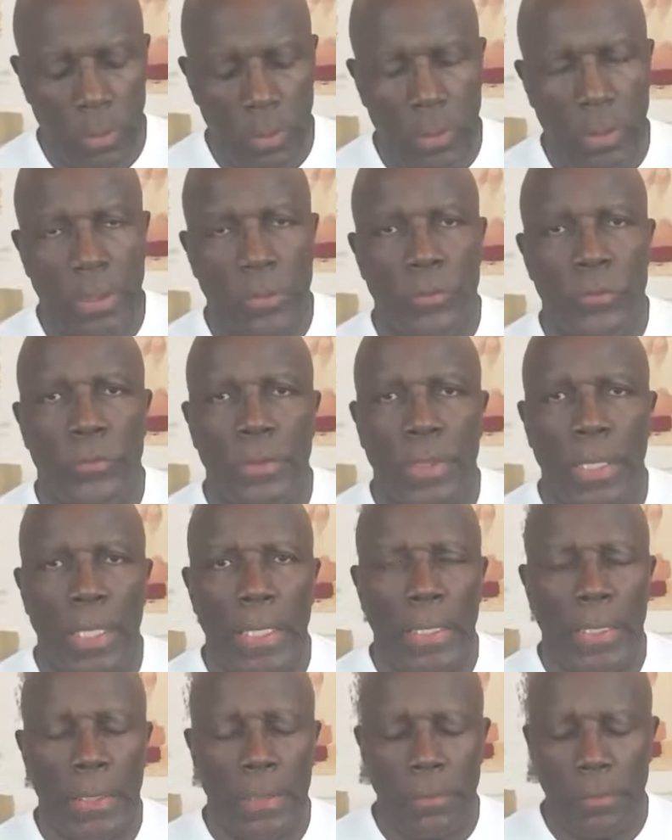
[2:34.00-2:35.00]
and you
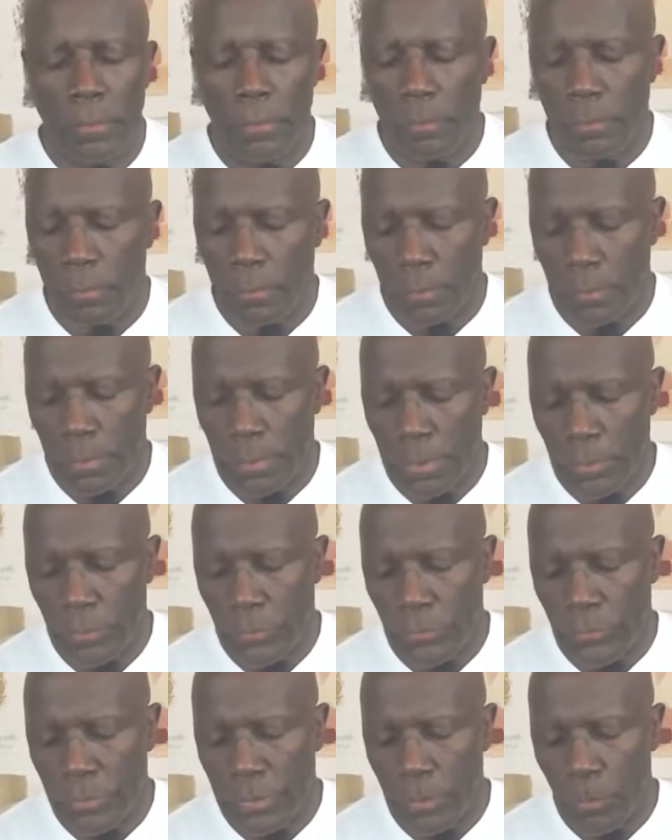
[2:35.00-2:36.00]
scan and you
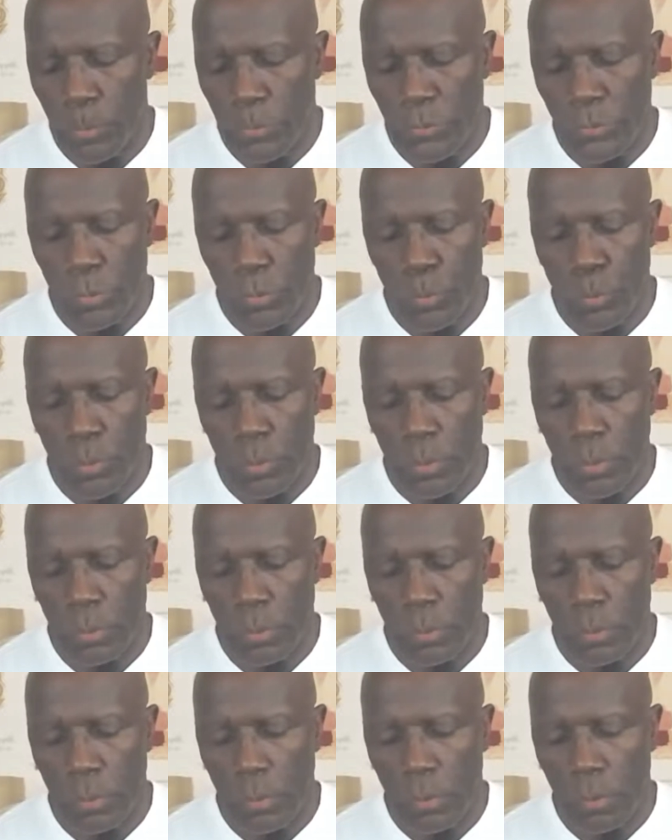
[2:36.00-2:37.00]
see what you want to
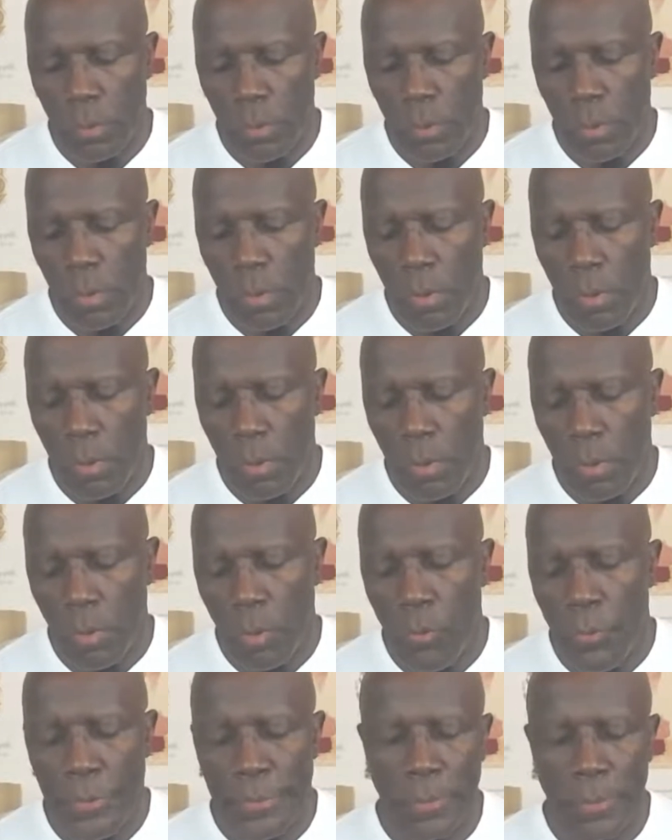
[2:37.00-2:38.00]

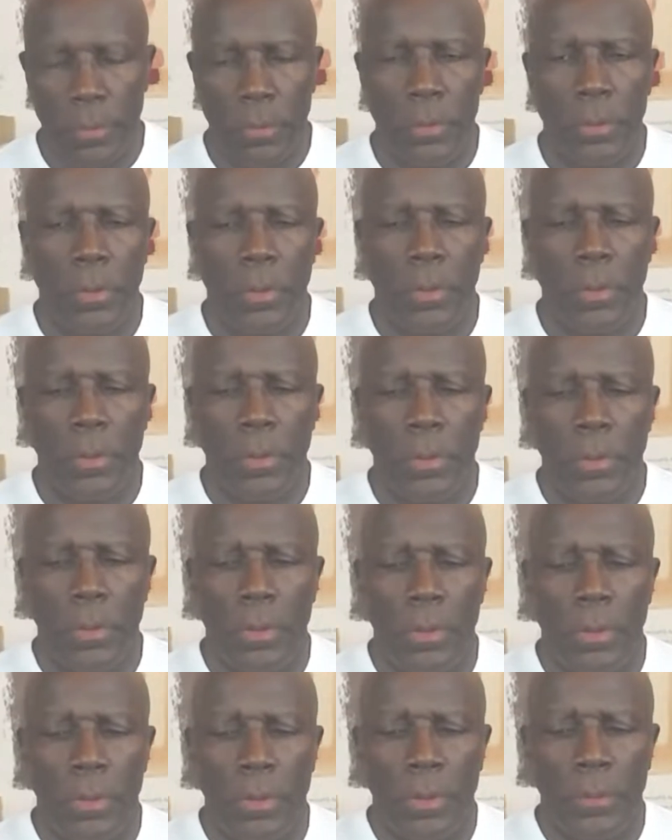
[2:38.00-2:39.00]
order,
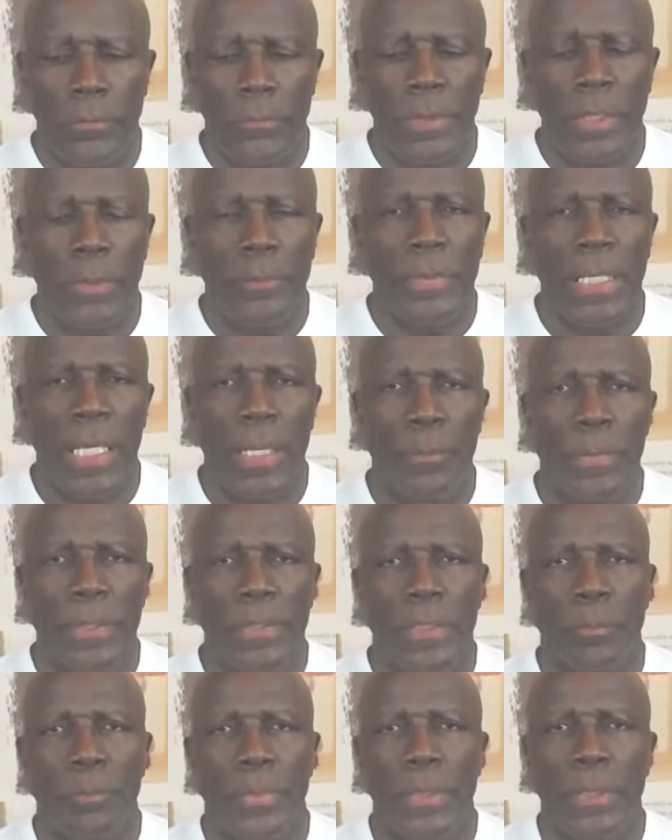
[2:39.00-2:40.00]
sometimes it
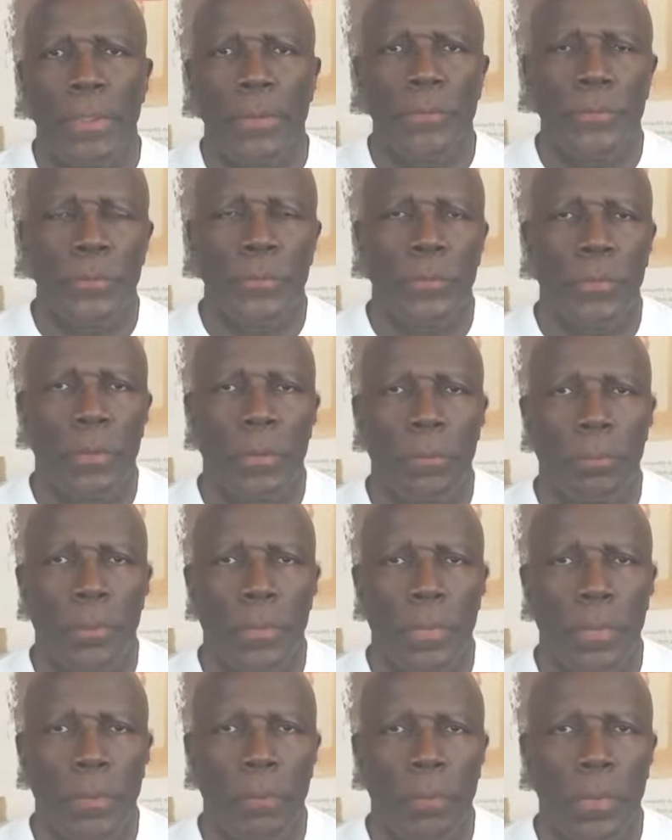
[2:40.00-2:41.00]
depends on the
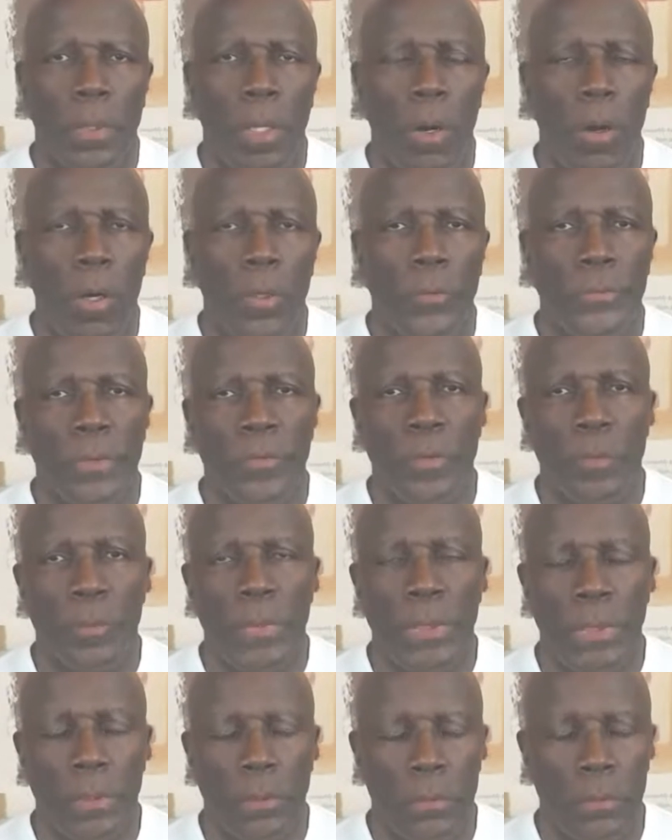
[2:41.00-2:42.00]
cost of the
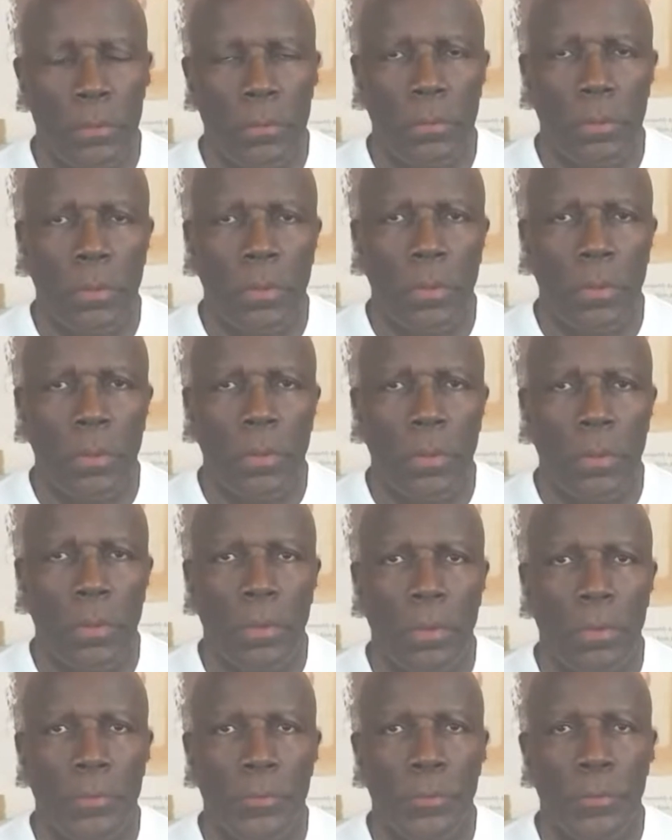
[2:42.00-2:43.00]
meal
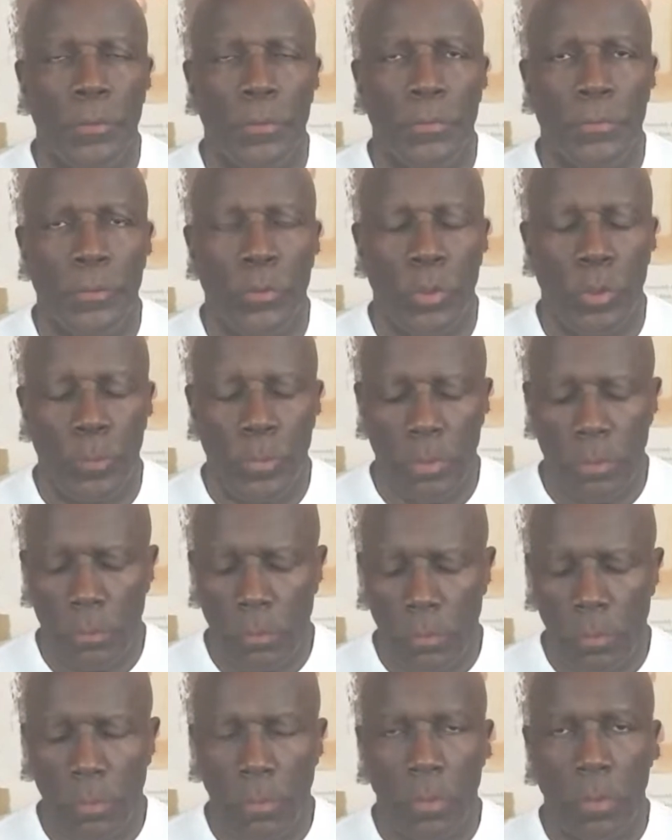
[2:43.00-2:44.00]
to determine
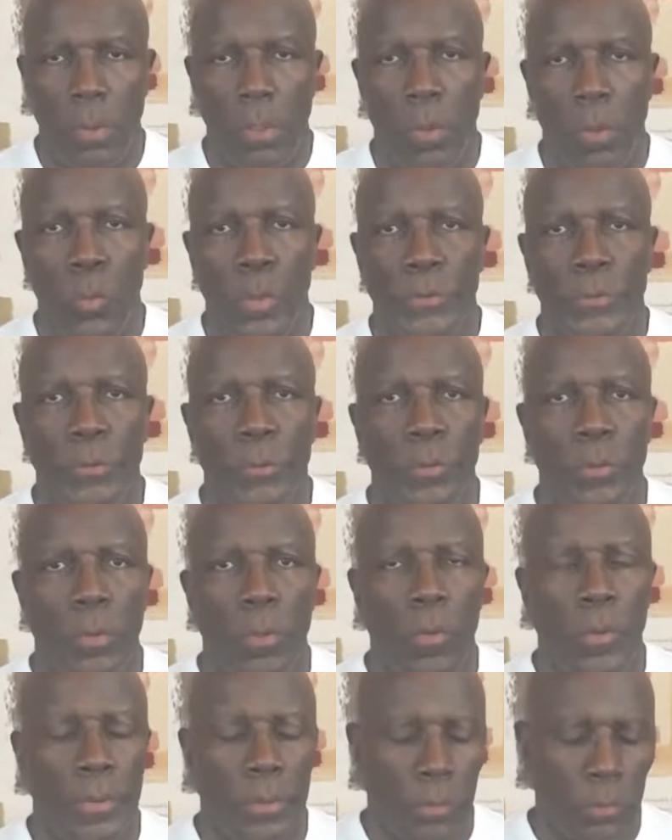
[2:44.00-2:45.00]
what you can
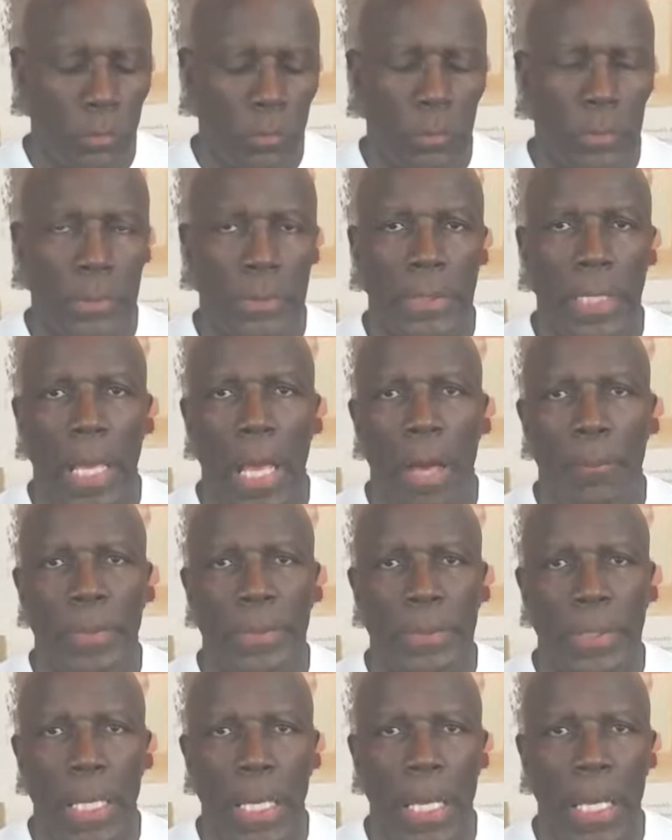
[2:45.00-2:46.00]
order. You get an
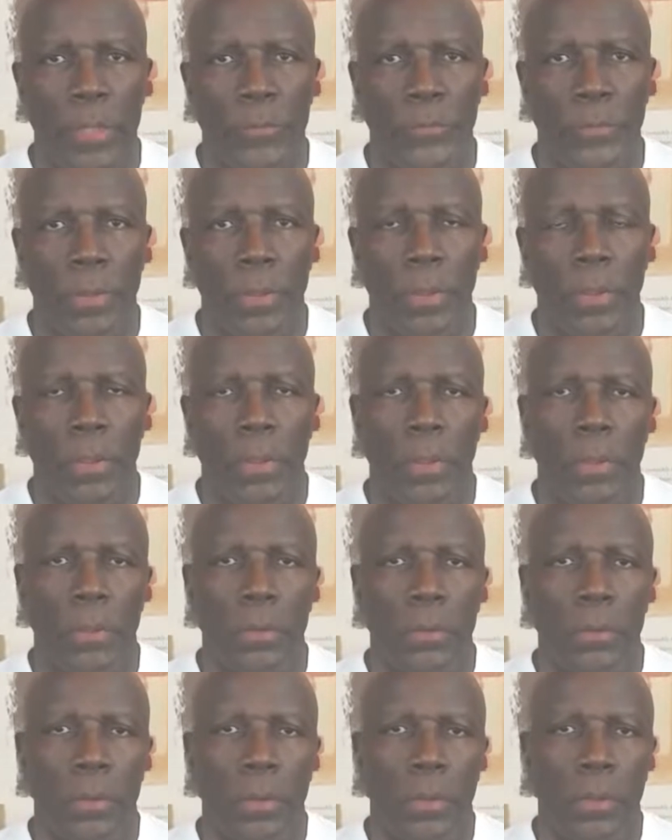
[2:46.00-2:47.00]
appetizer,
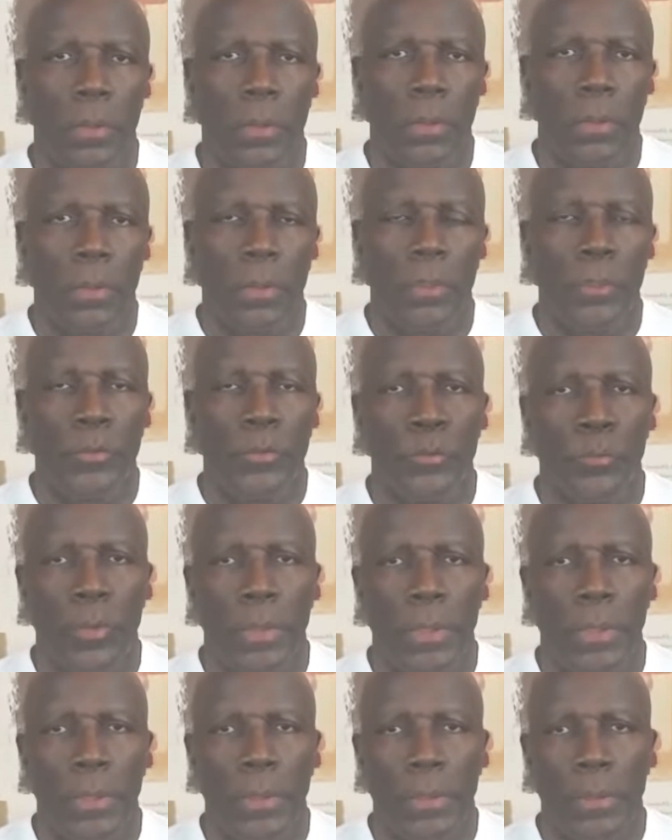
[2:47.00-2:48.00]
a
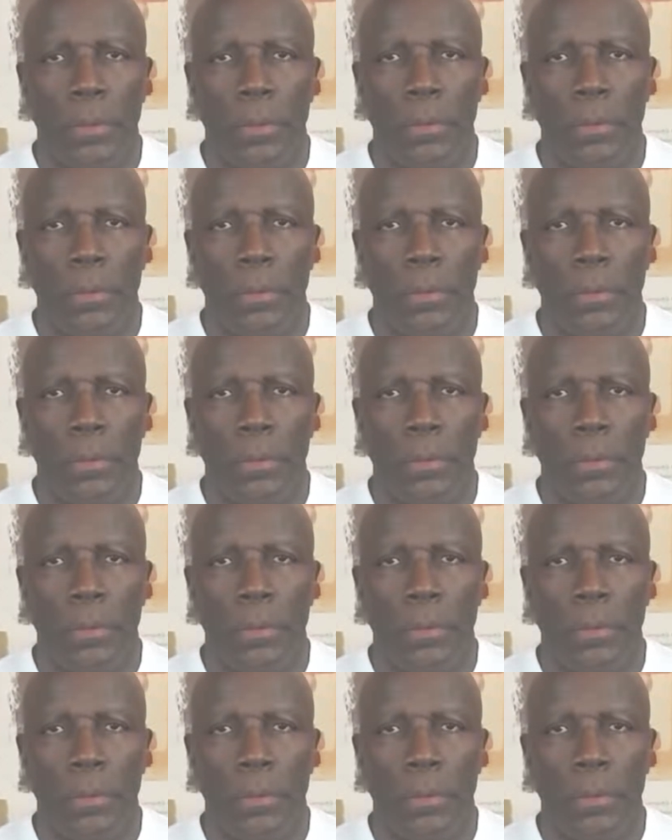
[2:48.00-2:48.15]
drink,